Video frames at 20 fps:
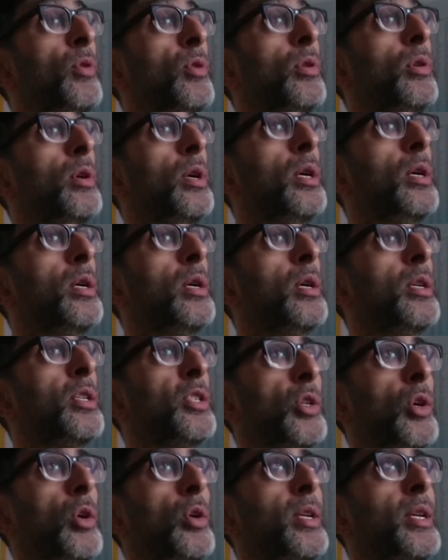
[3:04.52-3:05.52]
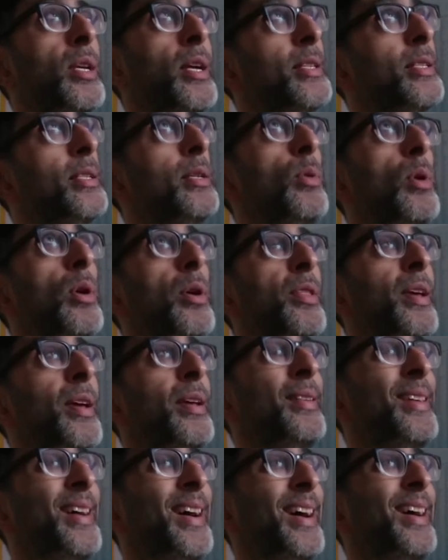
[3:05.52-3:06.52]
a Sony, as they were then,
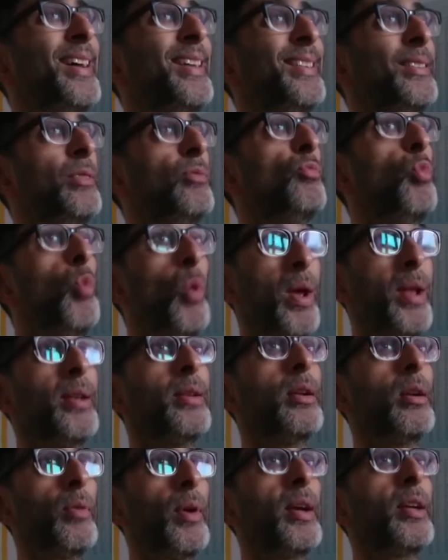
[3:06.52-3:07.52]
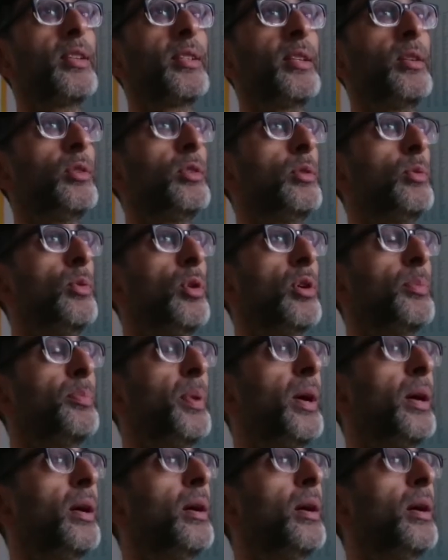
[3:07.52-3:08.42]
and win the Writers Guild Award, but